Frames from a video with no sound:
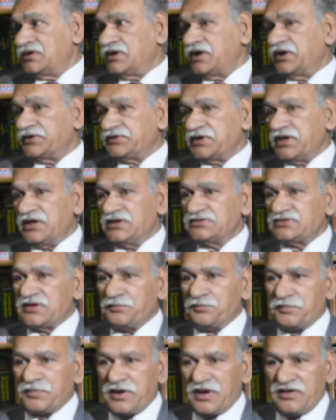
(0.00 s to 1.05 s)
It is a
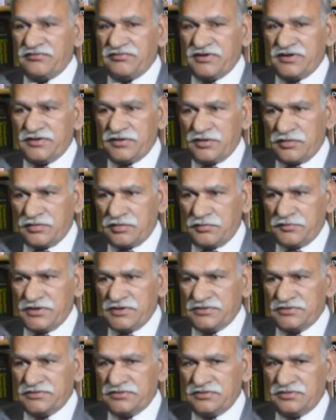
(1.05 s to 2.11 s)
private
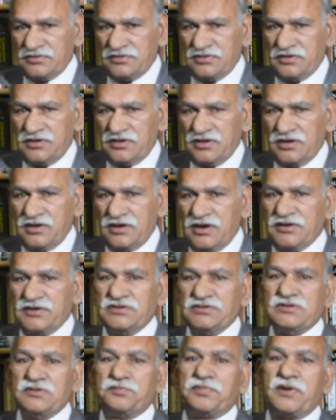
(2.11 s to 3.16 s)
document. It
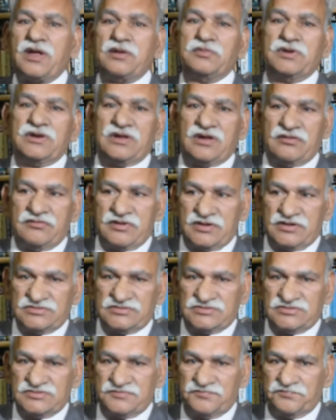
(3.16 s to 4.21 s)
is a primary evidence.
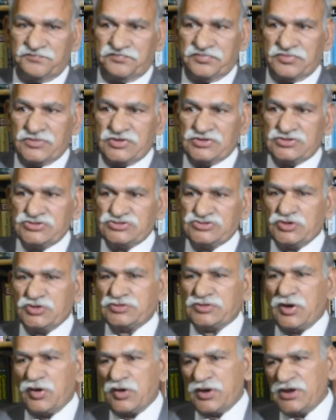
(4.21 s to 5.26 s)
So
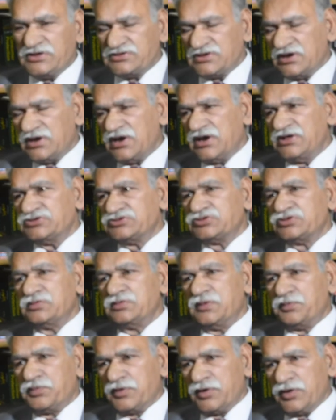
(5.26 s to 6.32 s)
the original is to
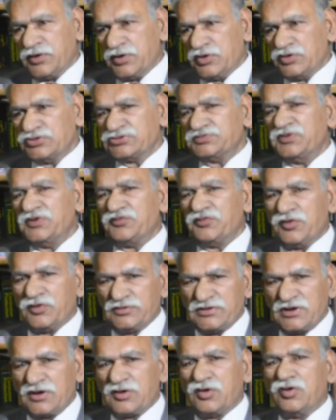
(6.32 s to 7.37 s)
be produced before
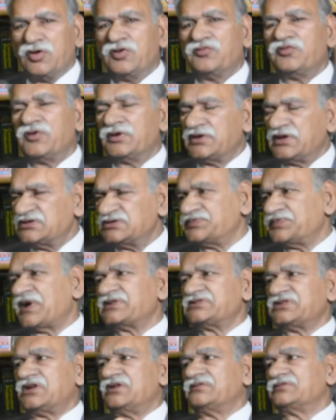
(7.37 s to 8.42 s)
the court for the
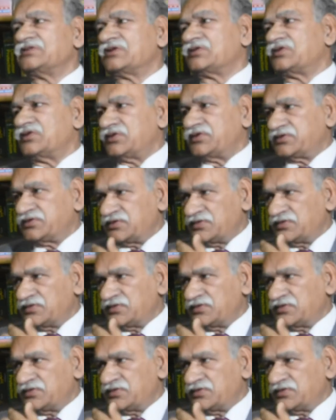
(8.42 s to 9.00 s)
inspection of the court.